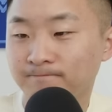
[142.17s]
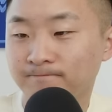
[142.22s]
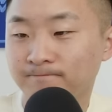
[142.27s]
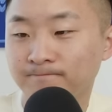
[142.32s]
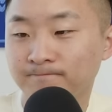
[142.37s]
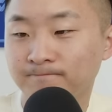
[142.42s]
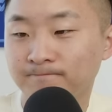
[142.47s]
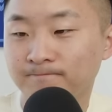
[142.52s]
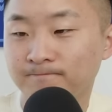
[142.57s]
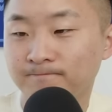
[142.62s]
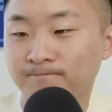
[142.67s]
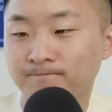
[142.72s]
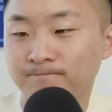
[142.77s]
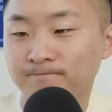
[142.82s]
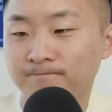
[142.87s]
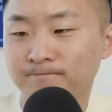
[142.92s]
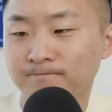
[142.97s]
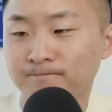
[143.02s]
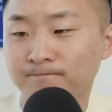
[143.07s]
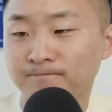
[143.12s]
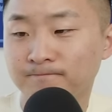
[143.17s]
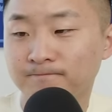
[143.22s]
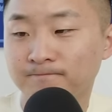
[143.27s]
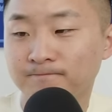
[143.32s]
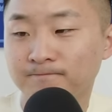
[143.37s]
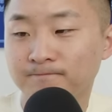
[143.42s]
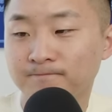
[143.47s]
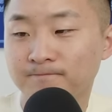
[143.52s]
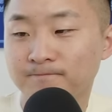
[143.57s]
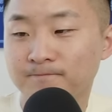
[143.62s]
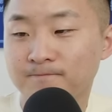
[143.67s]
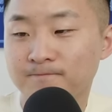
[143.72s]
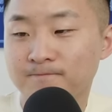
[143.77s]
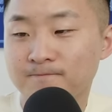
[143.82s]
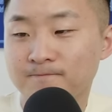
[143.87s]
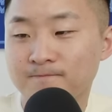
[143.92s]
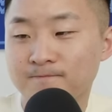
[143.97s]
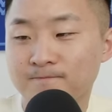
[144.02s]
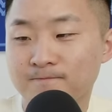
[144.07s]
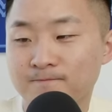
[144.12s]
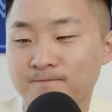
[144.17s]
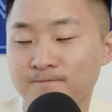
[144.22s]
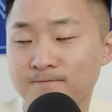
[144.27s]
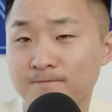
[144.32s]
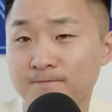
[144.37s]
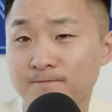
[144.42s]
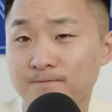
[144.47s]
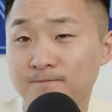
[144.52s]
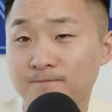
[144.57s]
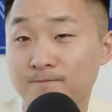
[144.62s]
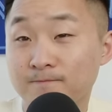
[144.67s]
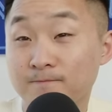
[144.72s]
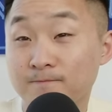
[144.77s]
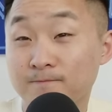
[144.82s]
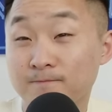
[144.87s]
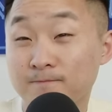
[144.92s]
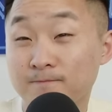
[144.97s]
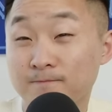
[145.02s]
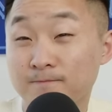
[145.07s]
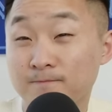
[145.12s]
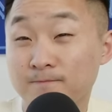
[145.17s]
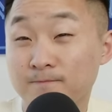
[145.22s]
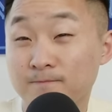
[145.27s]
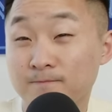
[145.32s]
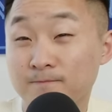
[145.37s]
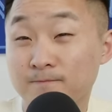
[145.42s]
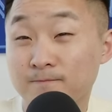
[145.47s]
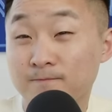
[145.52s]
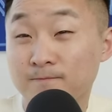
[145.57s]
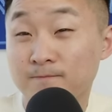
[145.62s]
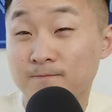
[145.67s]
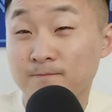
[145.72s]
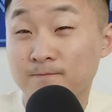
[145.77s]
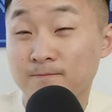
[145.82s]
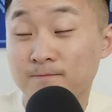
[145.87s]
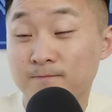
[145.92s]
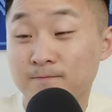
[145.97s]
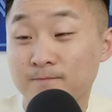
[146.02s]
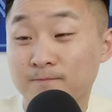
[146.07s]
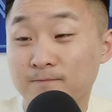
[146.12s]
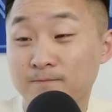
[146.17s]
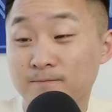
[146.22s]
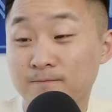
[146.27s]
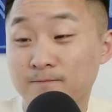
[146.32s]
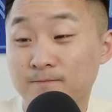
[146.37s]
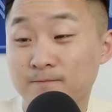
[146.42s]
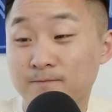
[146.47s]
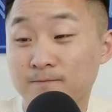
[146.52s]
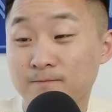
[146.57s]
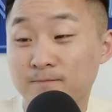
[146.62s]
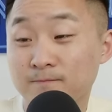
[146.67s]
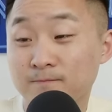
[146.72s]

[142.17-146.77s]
No words are spoken by the person on screen.